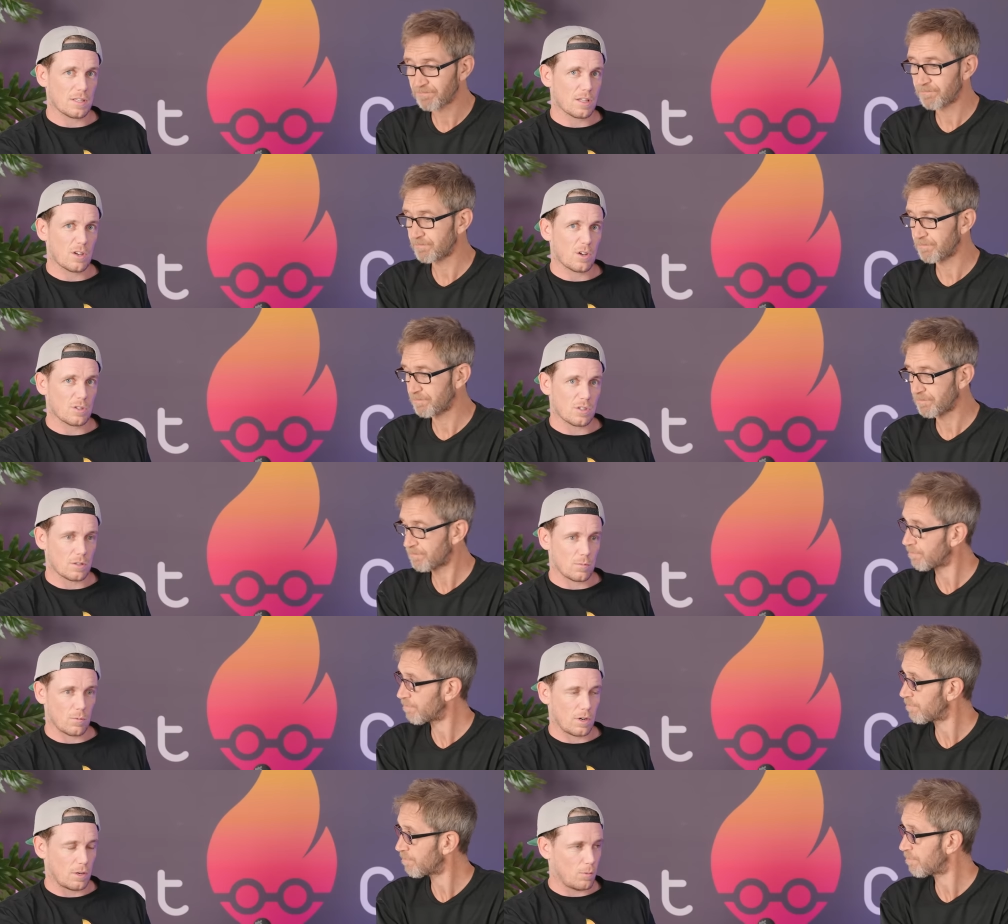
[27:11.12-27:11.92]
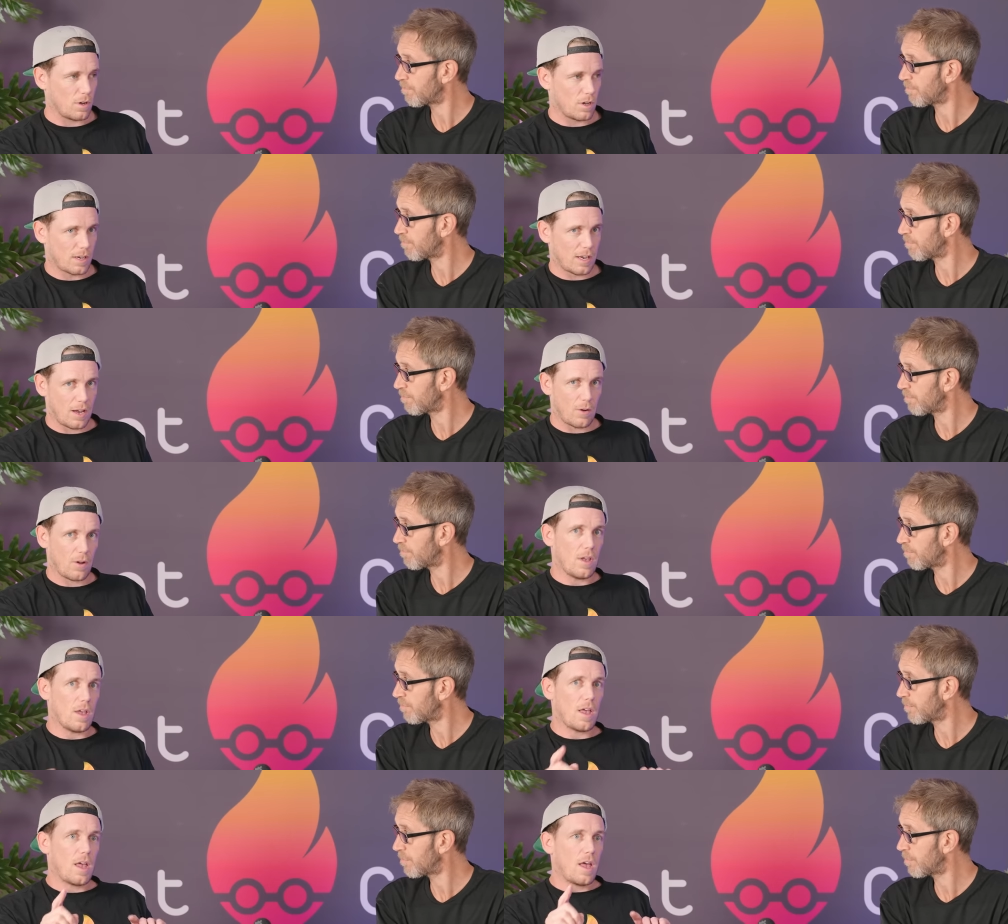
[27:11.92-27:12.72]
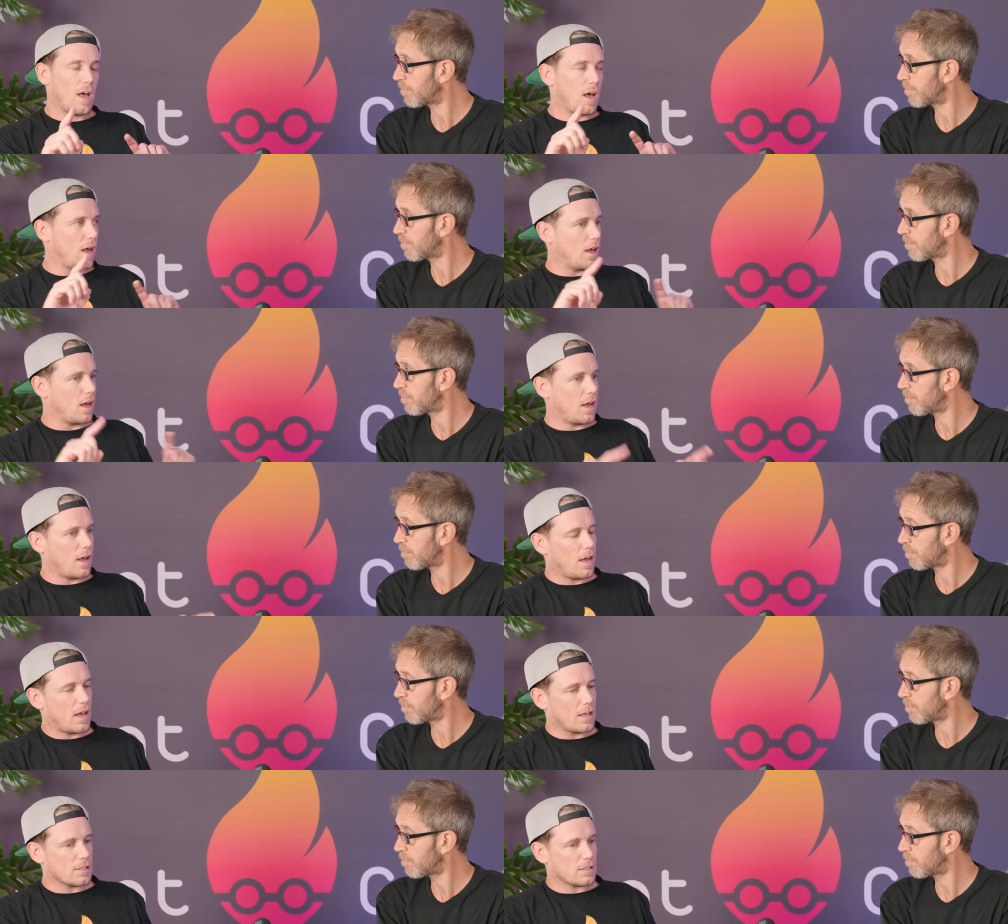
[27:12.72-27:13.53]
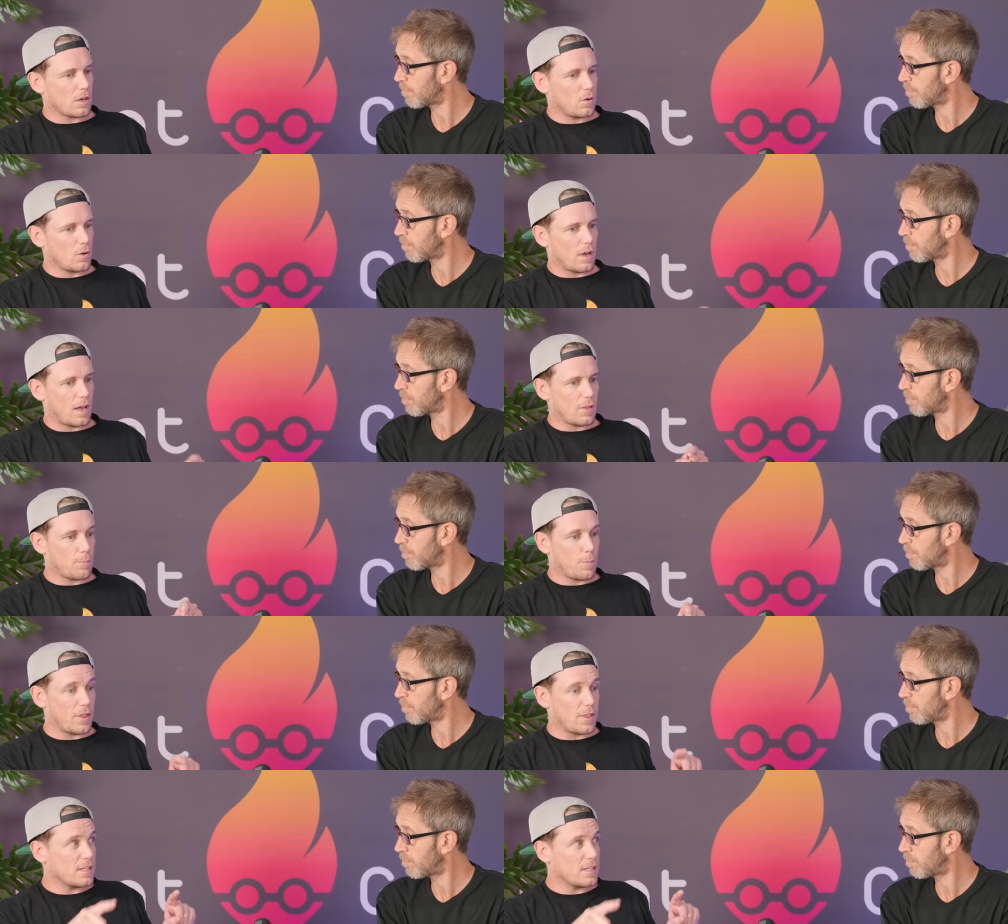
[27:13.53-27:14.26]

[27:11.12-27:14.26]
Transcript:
Speaker 1: so the cost doesn't really work out. Uh, so, but